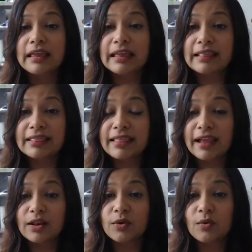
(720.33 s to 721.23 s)
in
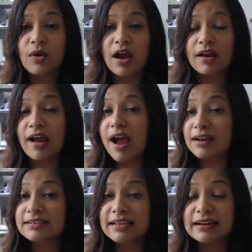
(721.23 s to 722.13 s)
there who are heart
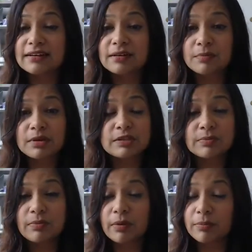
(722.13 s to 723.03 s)
centered,
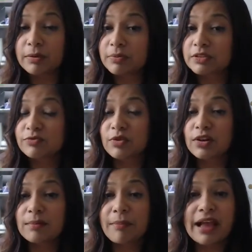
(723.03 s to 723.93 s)
purposeful,
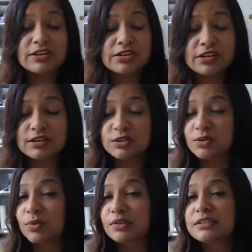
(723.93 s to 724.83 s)
passionate
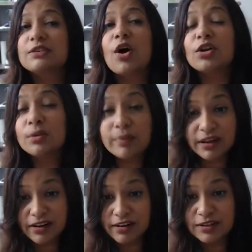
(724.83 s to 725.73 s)
souls,
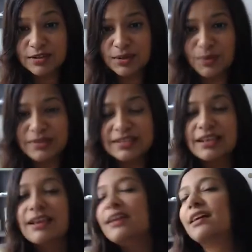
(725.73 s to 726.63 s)
entrepreneurial souls,
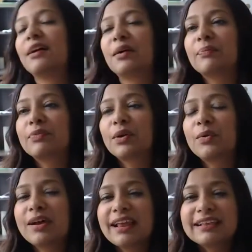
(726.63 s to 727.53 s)
who
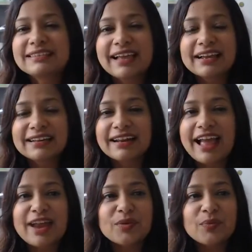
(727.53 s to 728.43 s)
are excited
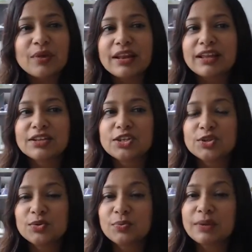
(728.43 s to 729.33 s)
and willing to
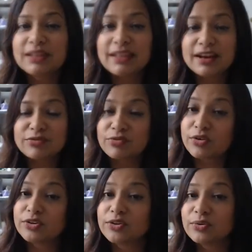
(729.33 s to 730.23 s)
be there
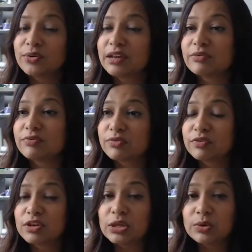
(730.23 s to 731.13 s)
for you if
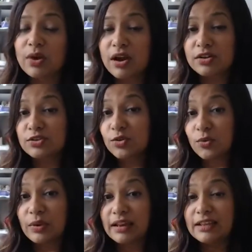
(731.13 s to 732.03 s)
you are so
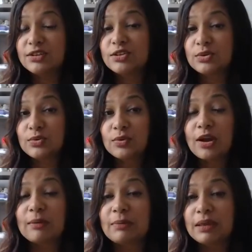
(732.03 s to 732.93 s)
willing to
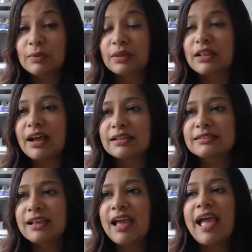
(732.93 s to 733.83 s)
be with us.
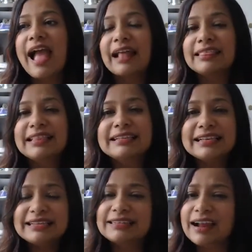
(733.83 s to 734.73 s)
And this
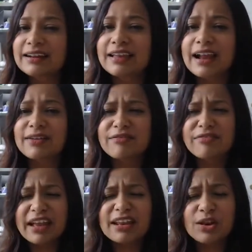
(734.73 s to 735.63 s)
is starting at a
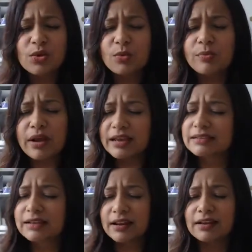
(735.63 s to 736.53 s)
very low price
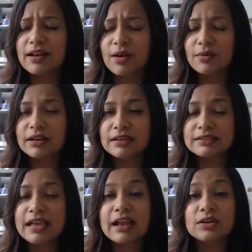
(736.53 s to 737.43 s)
right now. It is
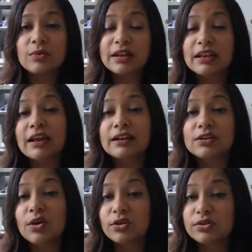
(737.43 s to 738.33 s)
at $29
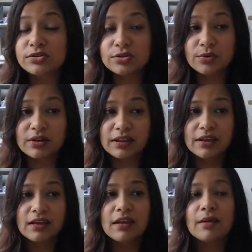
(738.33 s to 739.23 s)

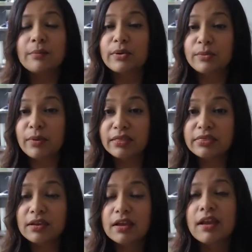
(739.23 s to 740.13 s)
only per
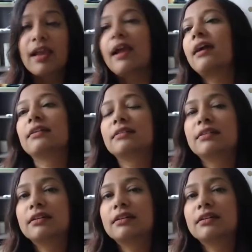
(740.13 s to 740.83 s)
month, and